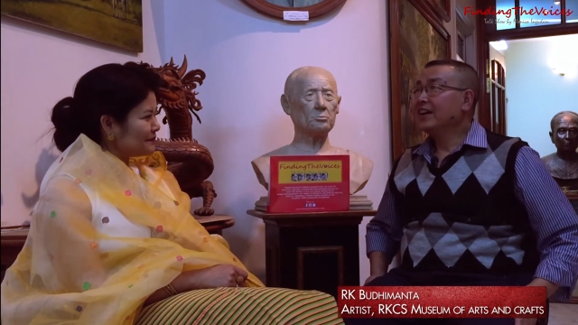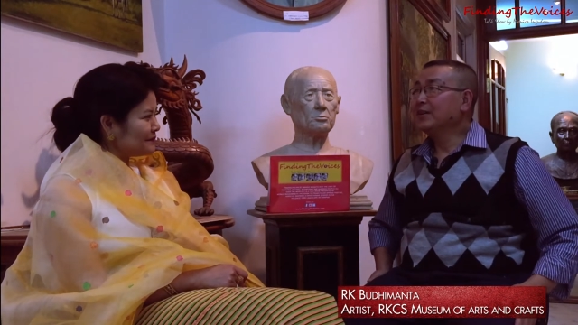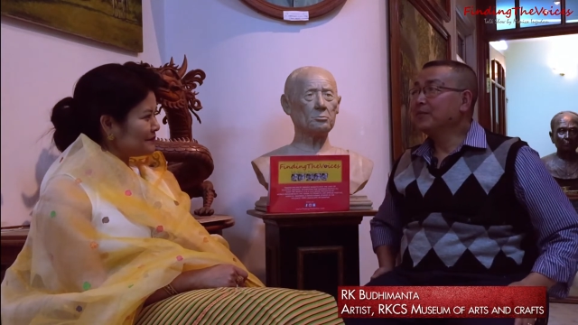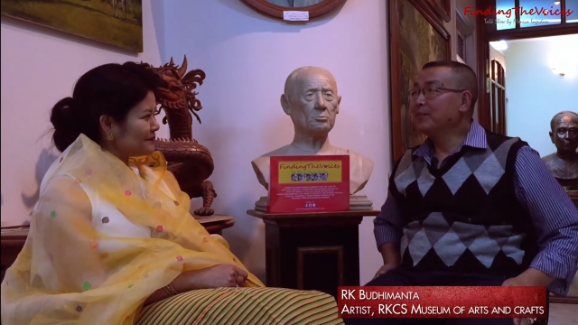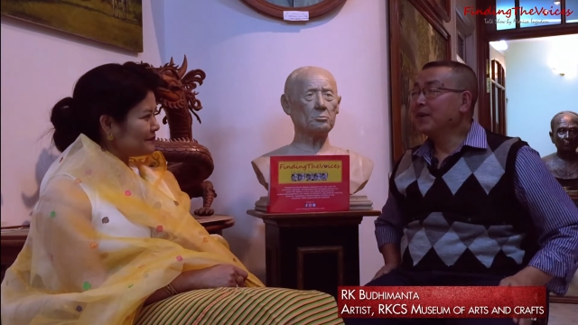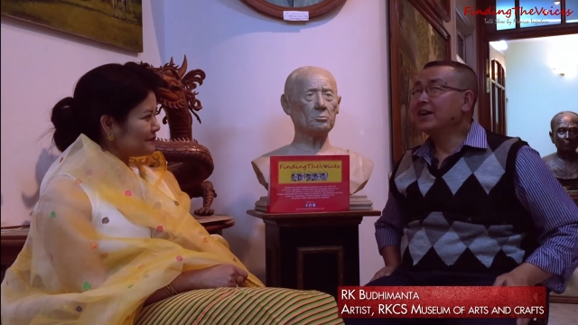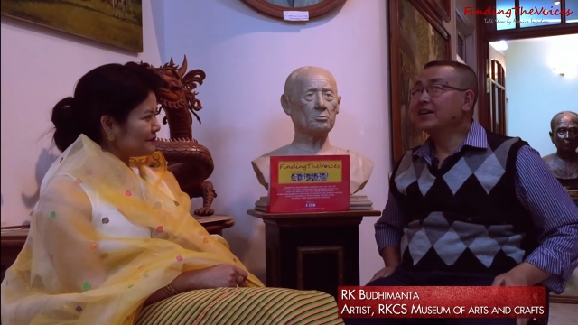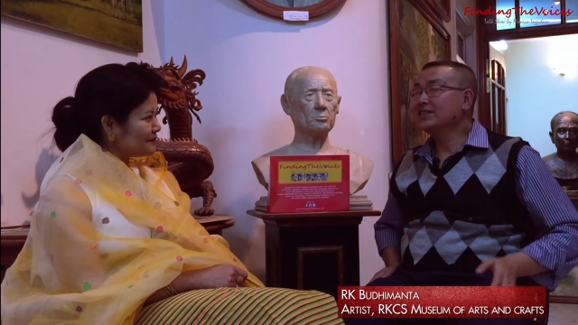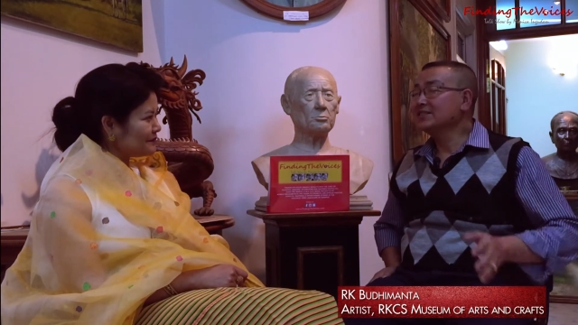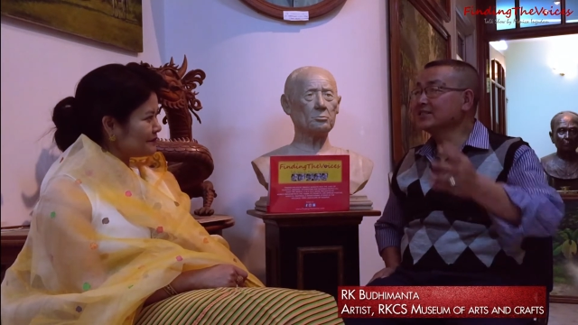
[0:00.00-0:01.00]
Speaker 1: And um,
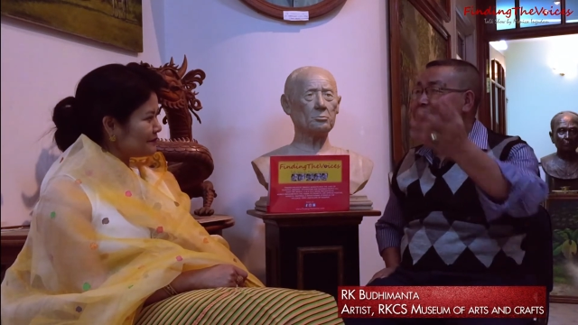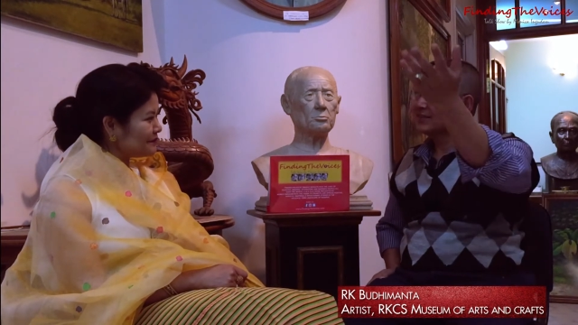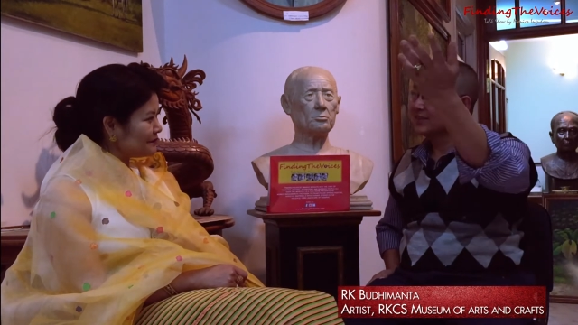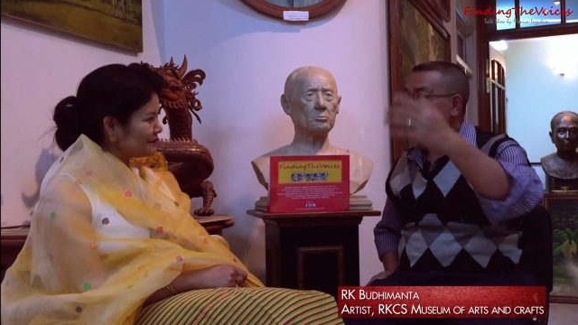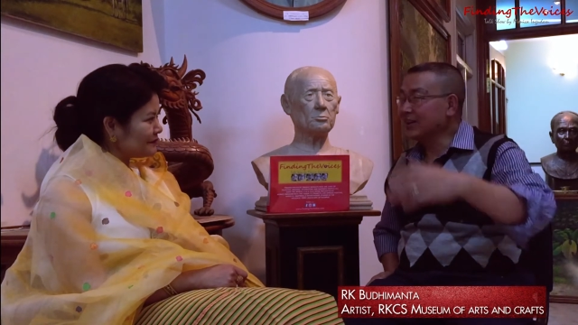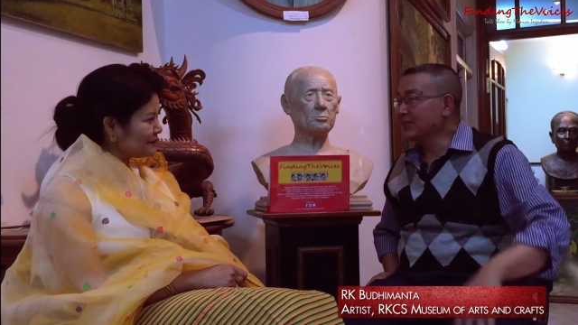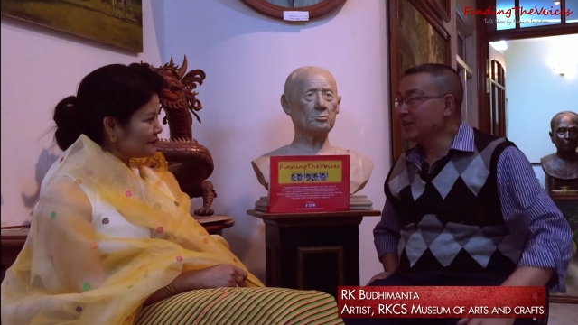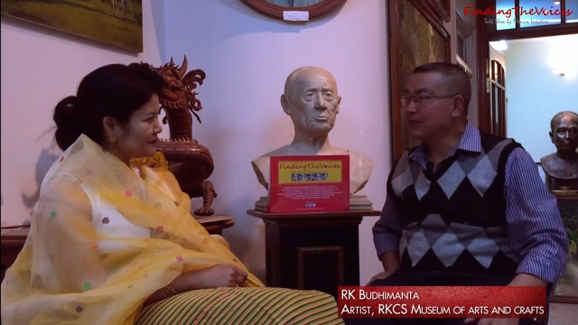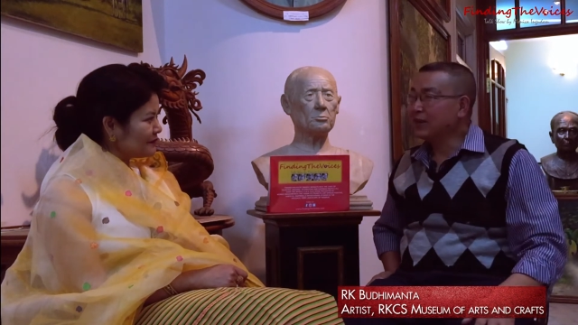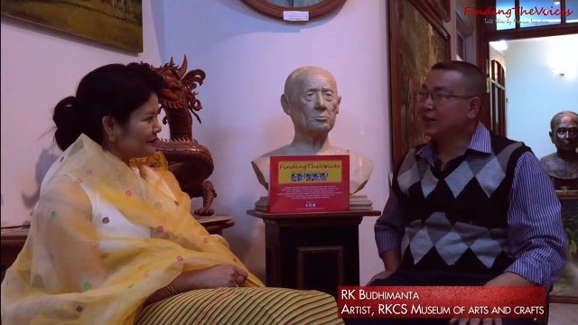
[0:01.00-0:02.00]
my cousin
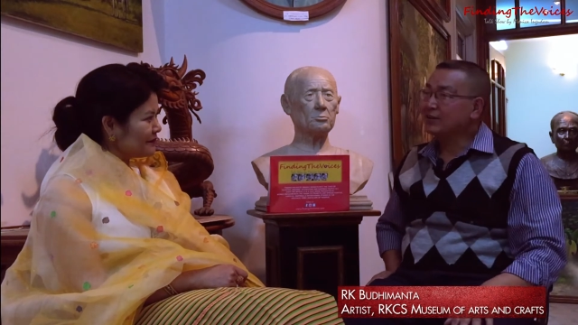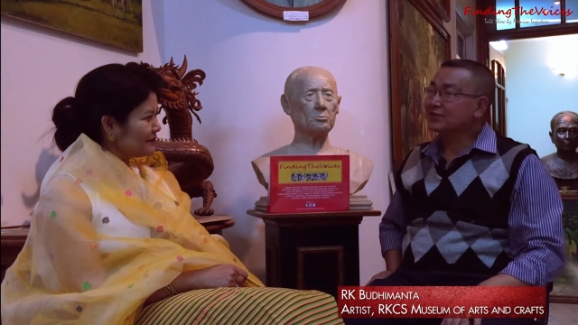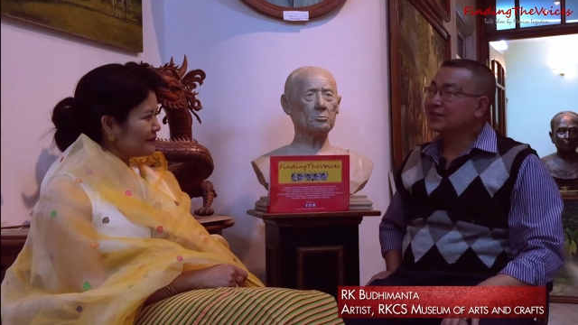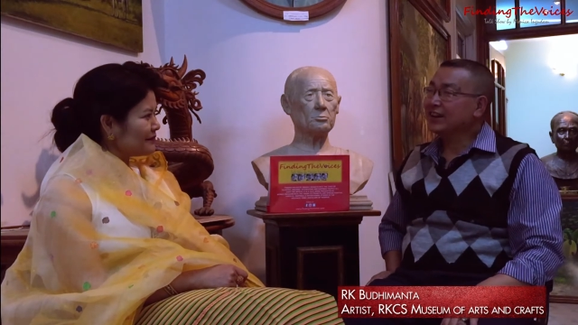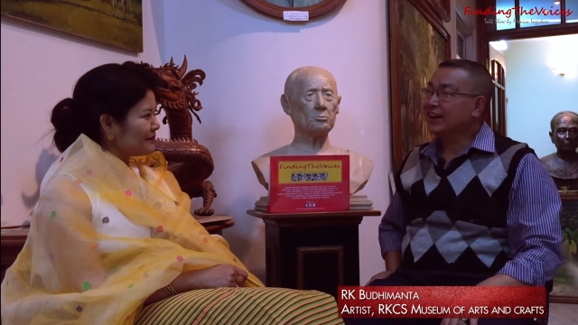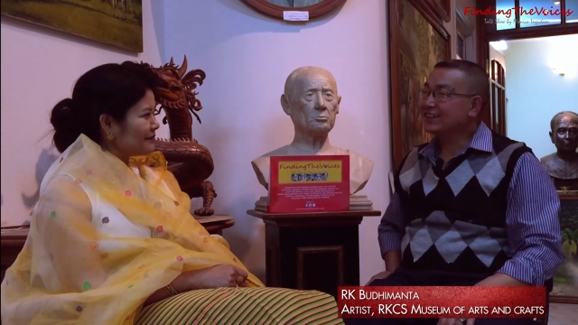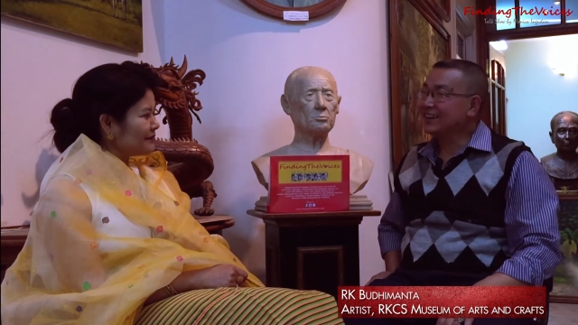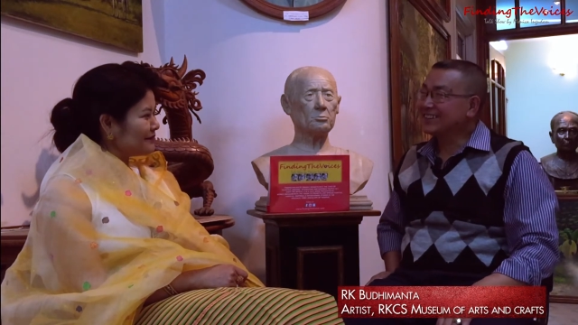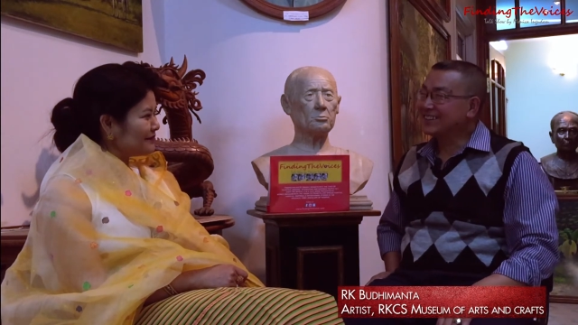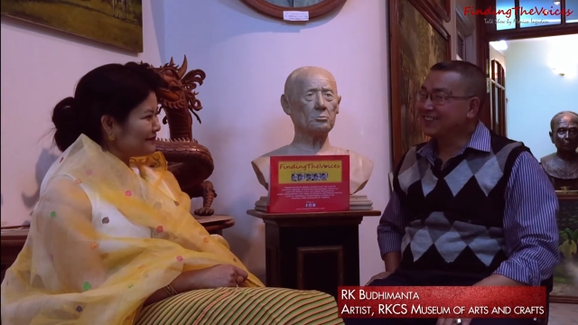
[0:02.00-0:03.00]
Anurapa also collected